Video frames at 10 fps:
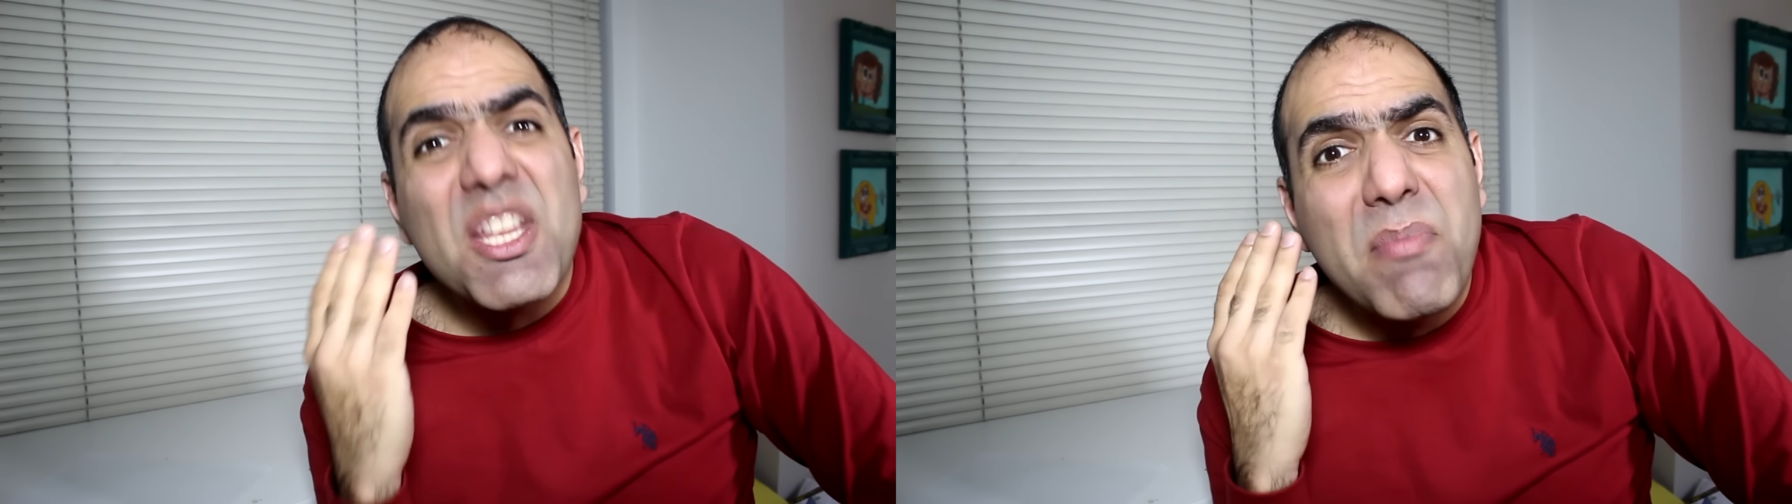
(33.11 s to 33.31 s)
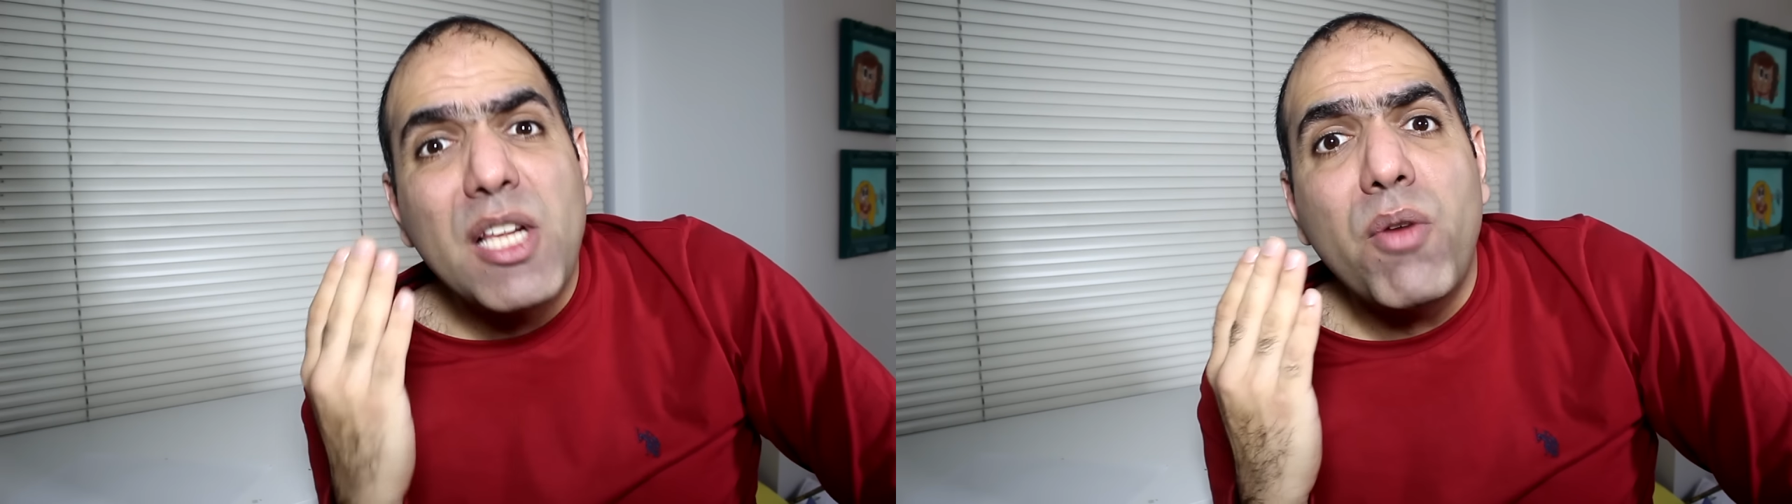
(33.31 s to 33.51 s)

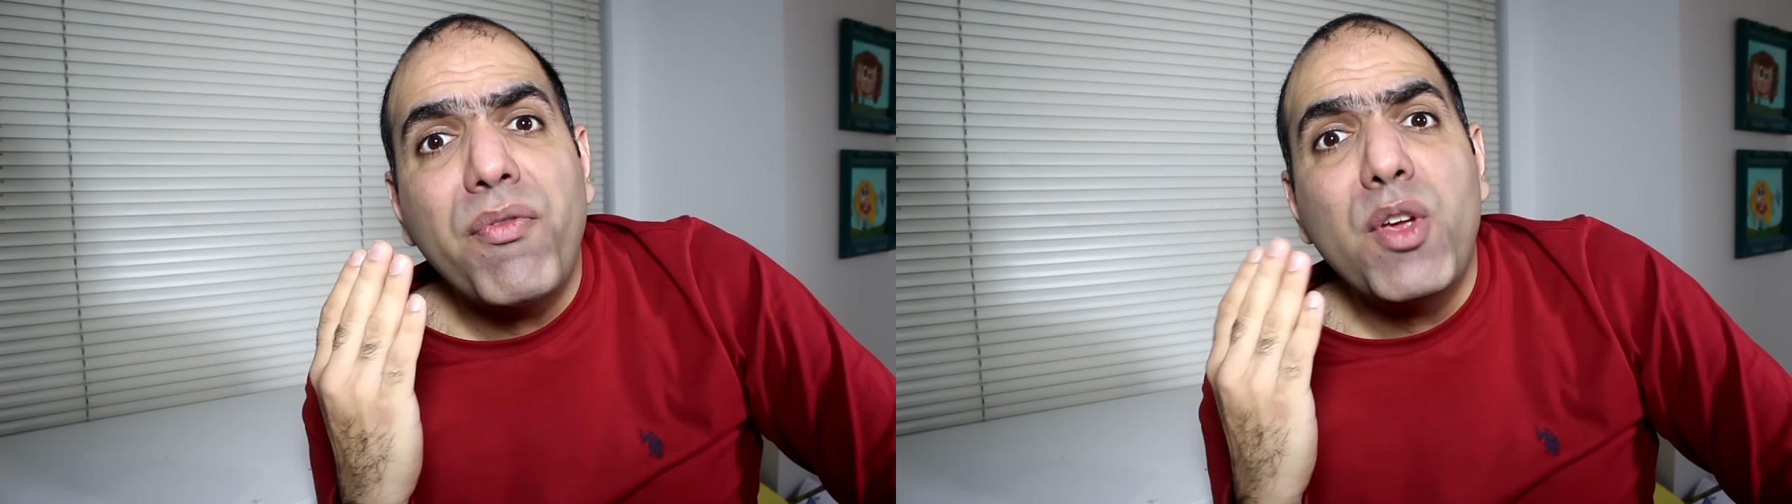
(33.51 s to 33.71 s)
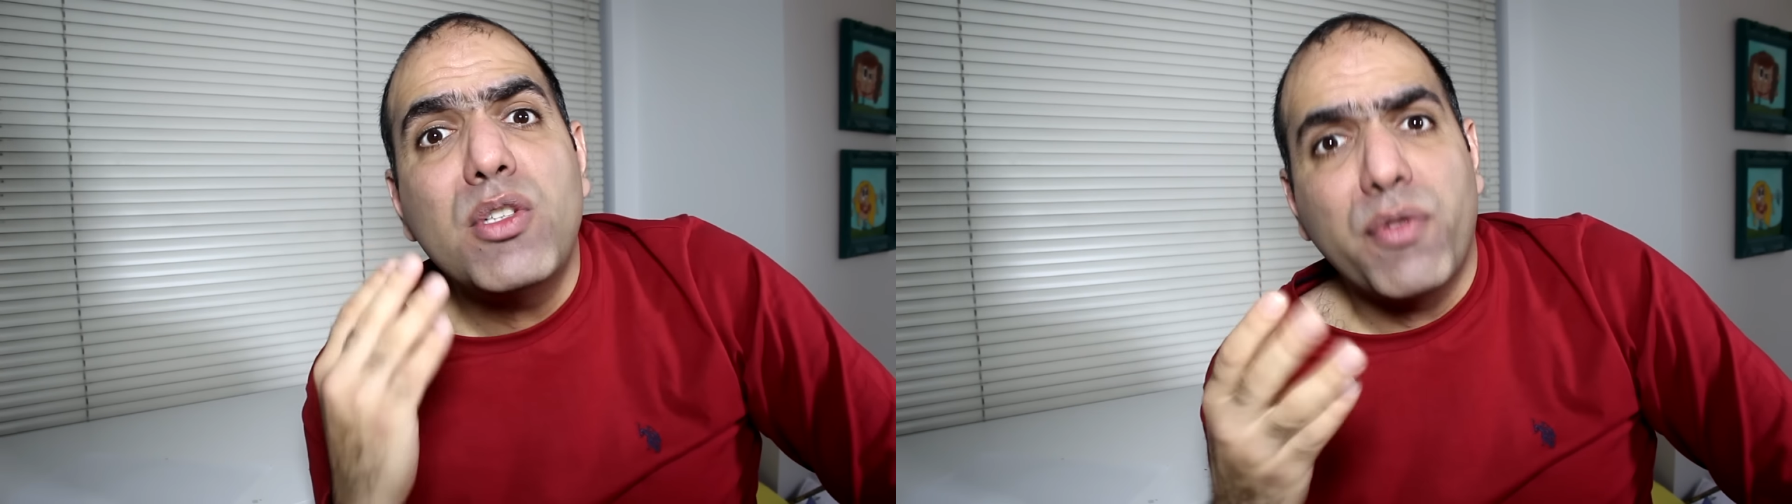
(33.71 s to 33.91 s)
million
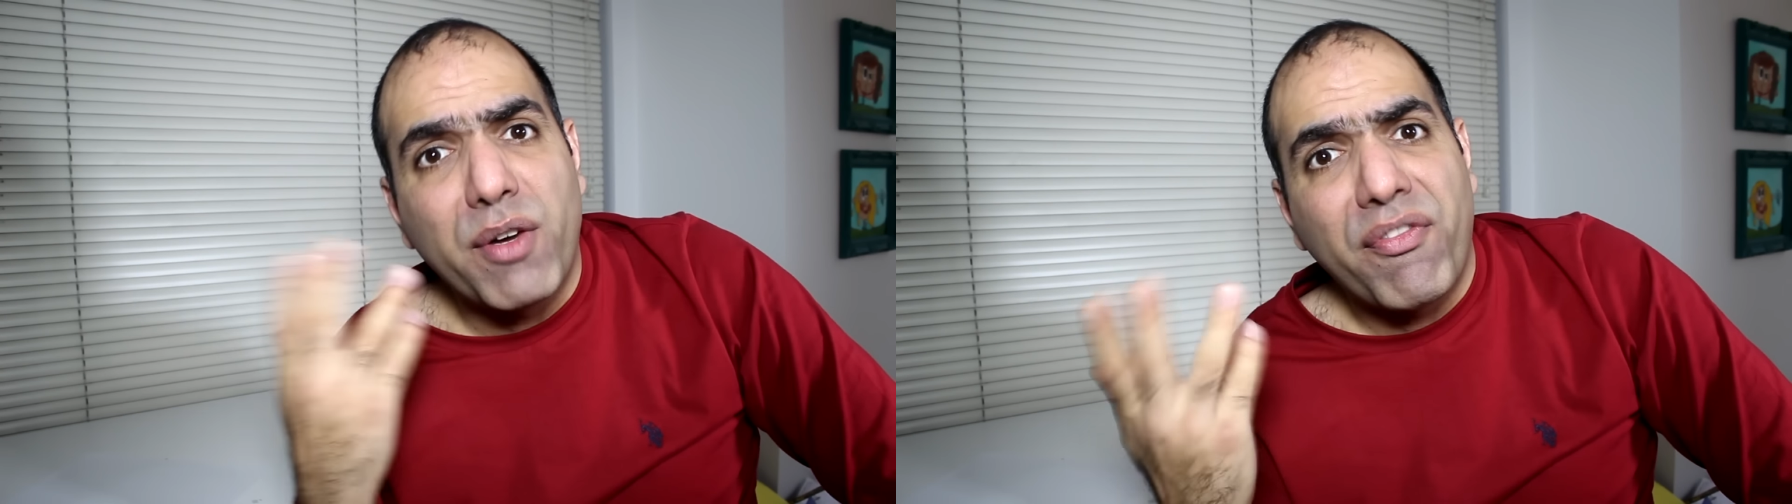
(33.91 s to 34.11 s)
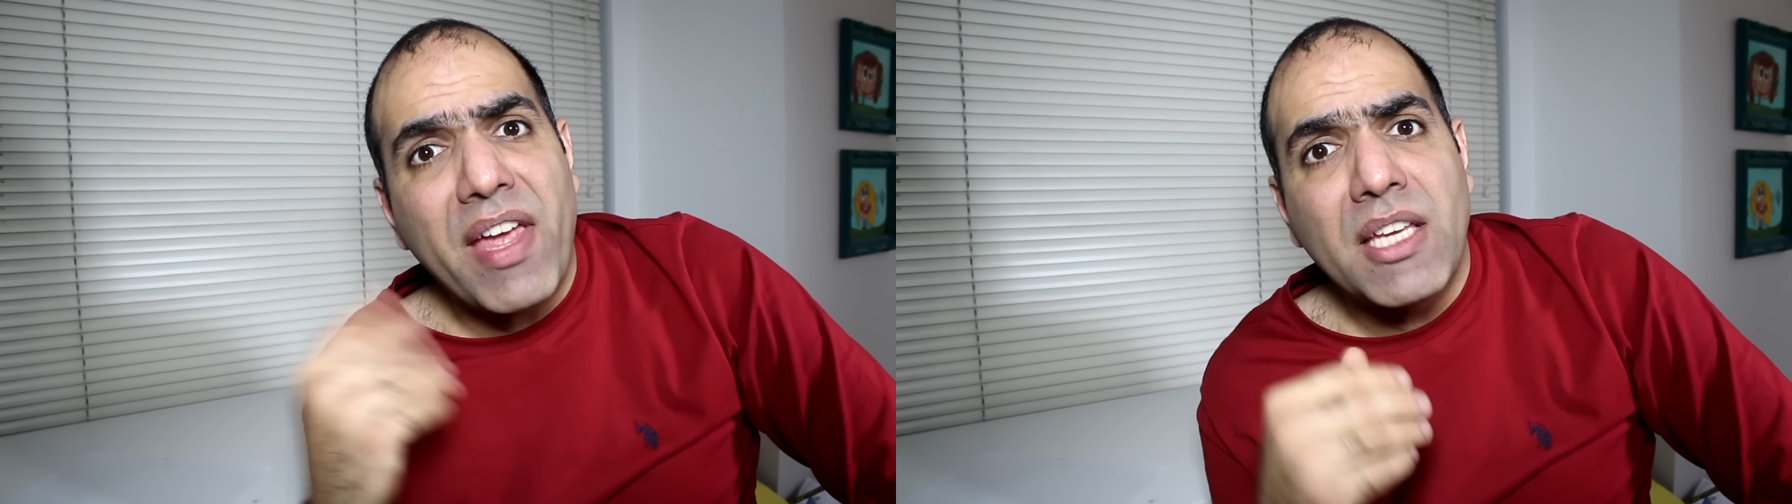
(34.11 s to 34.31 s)
views for a
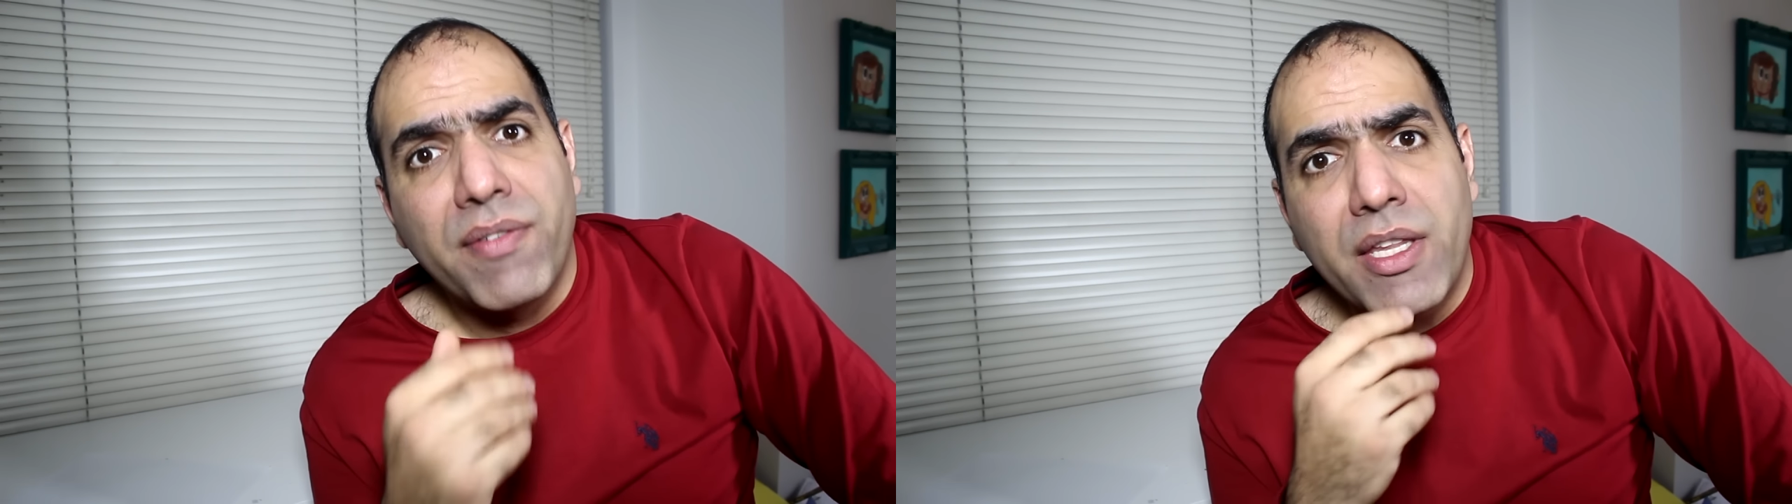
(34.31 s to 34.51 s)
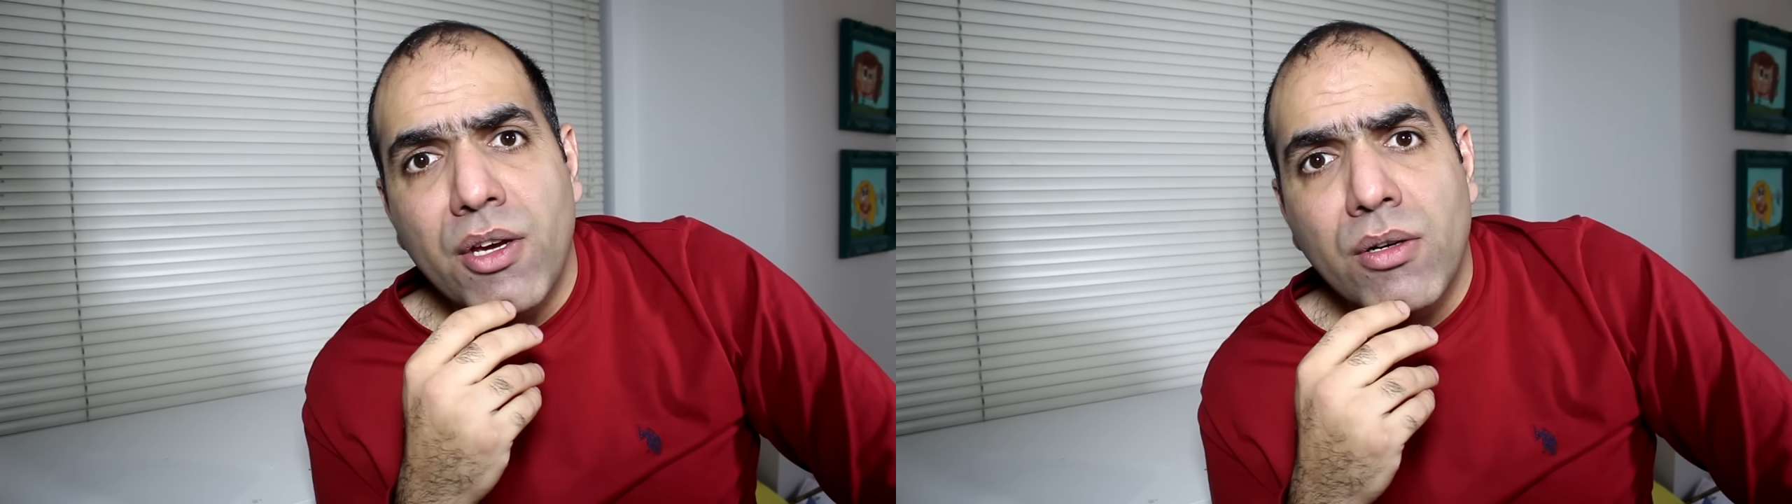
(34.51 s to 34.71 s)
fake
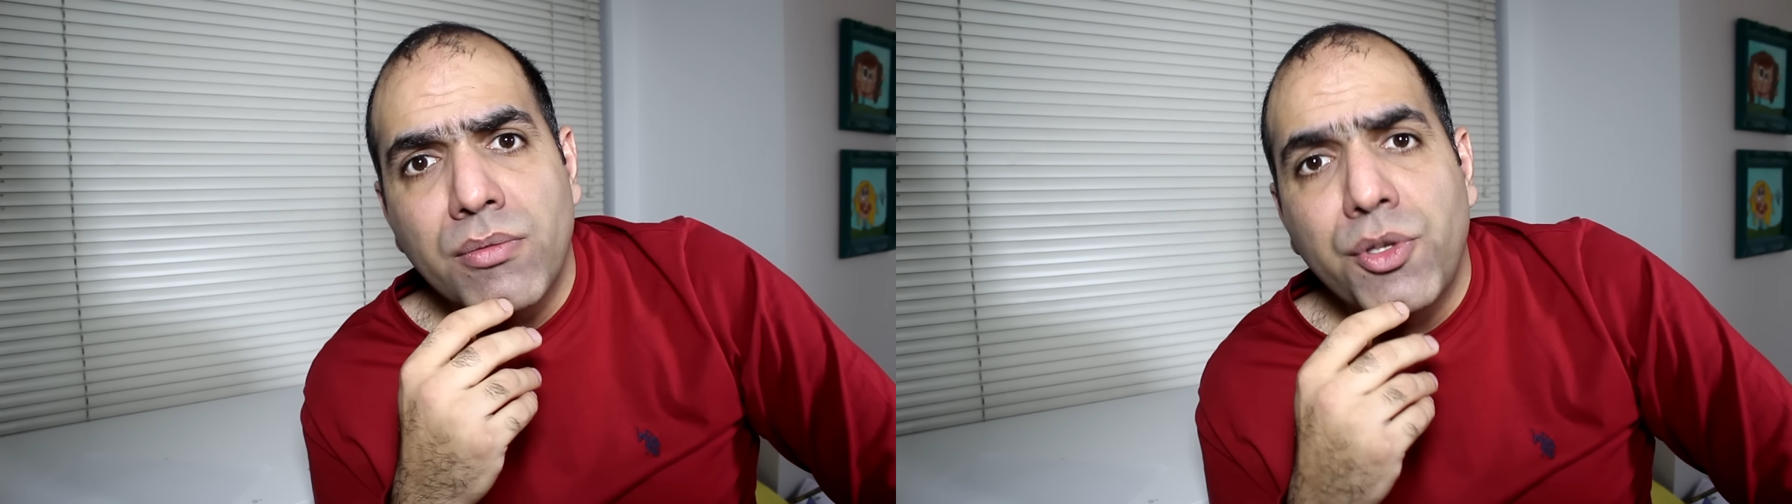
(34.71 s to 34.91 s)
video.